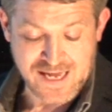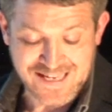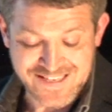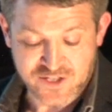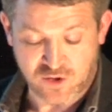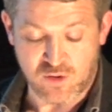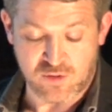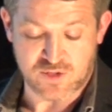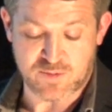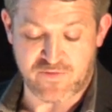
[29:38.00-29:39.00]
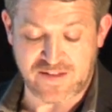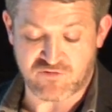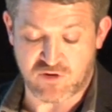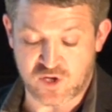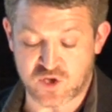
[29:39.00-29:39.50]
as each law to prevent
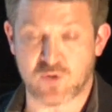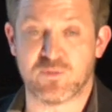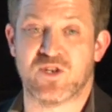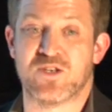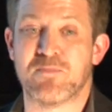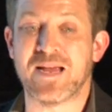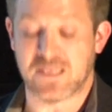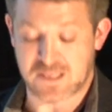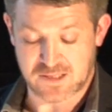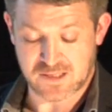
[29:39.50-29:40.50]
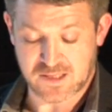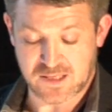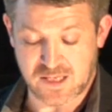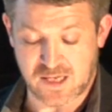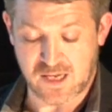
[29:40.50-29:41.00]
drug consumption is made,
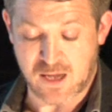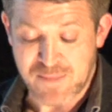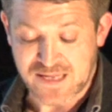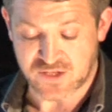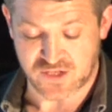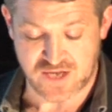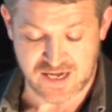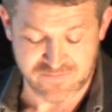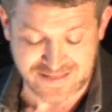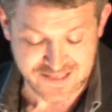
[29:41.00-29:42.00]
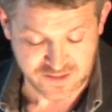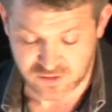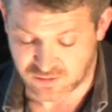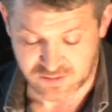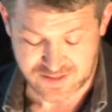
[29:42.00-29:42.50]
a means to circumvent it is
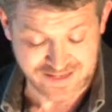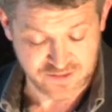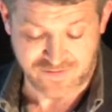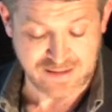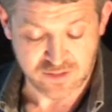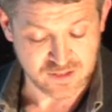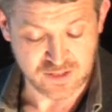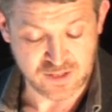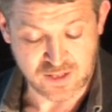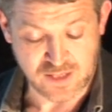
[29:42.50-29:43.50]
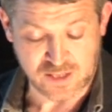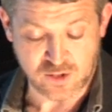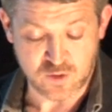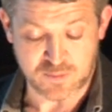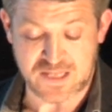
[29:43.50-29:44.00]
sought and it's found. And
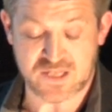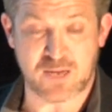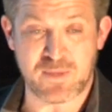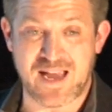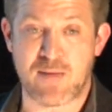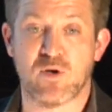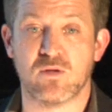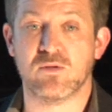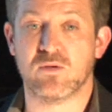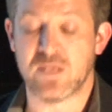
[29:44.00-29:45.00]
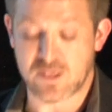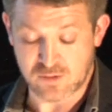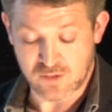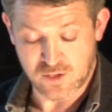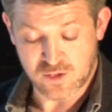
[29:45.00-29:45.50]
those means can be chemical,
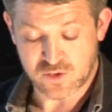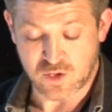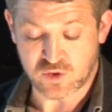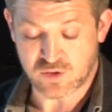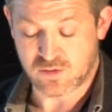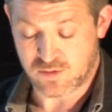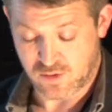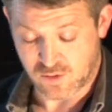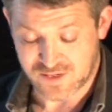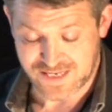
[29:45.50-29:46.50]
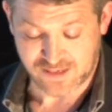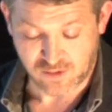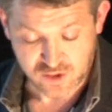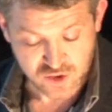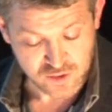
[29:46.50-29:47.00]
legal, social, or
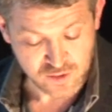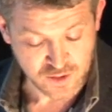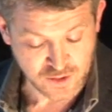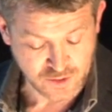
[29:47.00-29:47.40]
technological.